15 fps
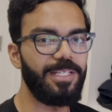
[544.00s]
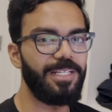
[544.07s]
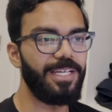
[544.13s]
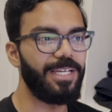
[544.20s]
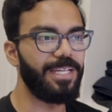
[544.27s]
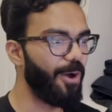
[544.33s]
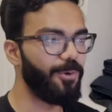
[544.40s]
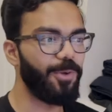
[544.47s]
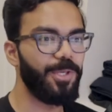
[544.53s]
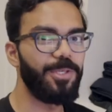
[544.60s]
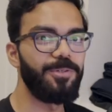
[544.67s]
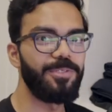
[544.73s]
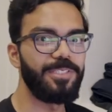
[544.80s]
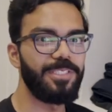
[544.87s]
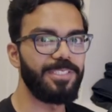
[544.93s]
like, how do I
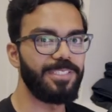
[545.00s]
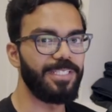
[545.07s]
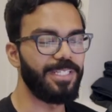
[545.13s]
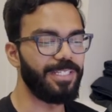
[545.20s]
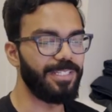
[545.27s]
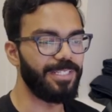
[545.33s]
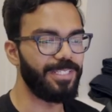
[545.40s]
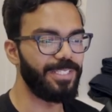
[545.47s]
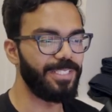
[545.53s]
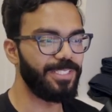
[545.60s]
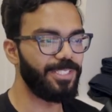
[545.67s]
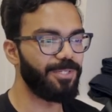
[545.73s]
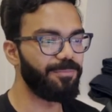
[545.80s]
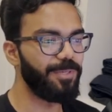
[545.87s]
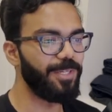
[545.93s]
use this thing? It
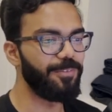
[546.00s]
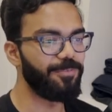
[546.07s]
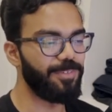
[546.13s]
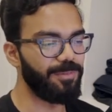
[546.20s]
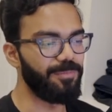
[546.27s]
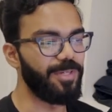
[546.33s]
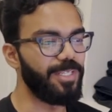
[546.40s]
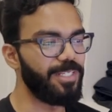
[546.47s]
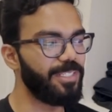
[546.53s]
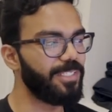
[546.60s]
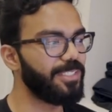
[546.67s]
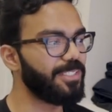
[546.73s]
should be familiar.